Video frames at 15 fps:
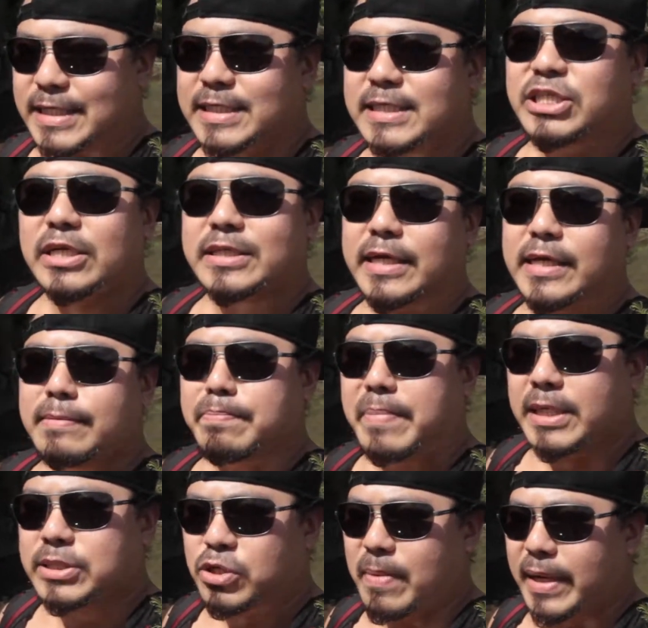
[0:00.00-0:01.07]
It's just in
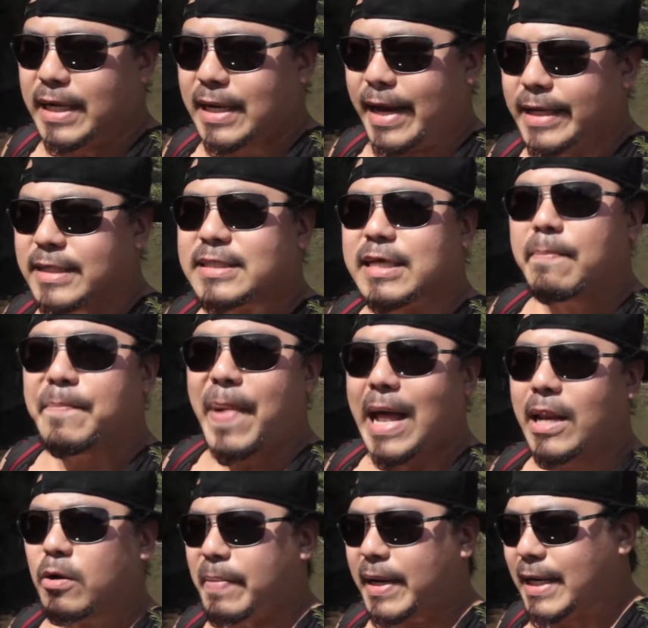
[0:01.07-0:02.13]
Metro Manila, in
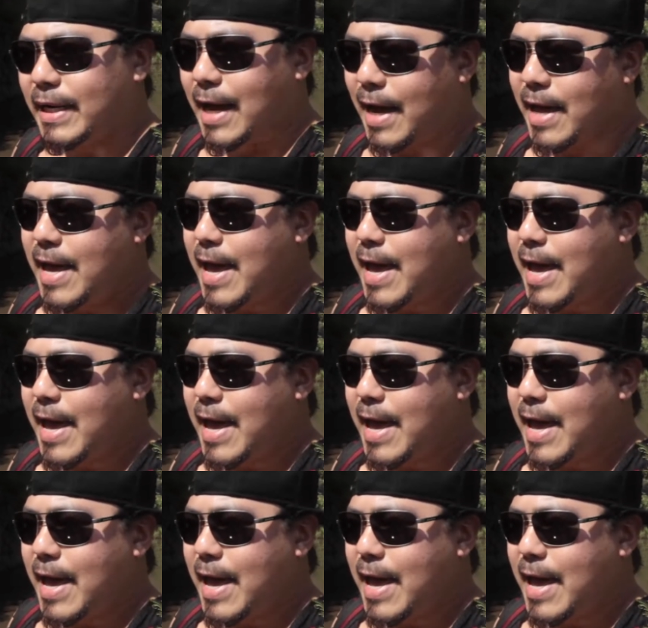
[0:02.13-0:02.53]
Sampaloc, Manila,